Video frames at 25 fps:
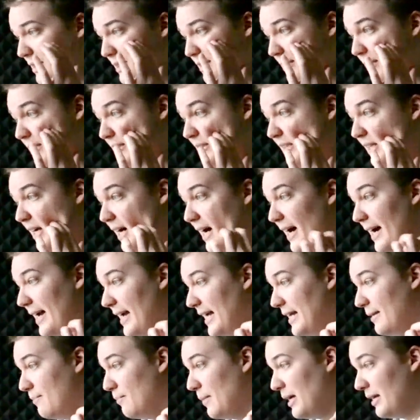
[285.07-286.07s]
Does the high
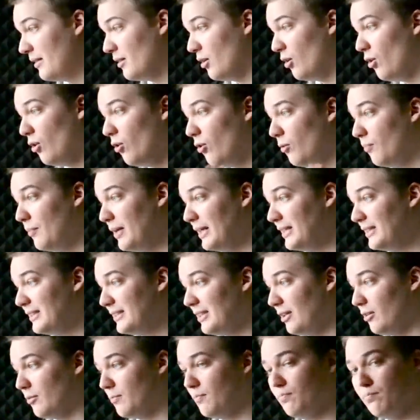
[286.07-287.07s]
end make the whole mix
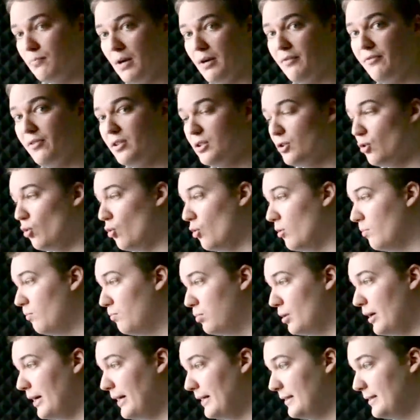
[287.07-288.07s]
sound muffled or
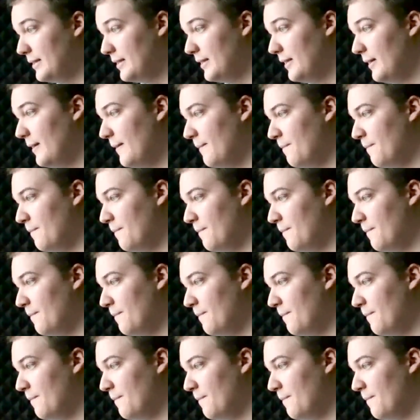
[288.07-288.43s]
bright?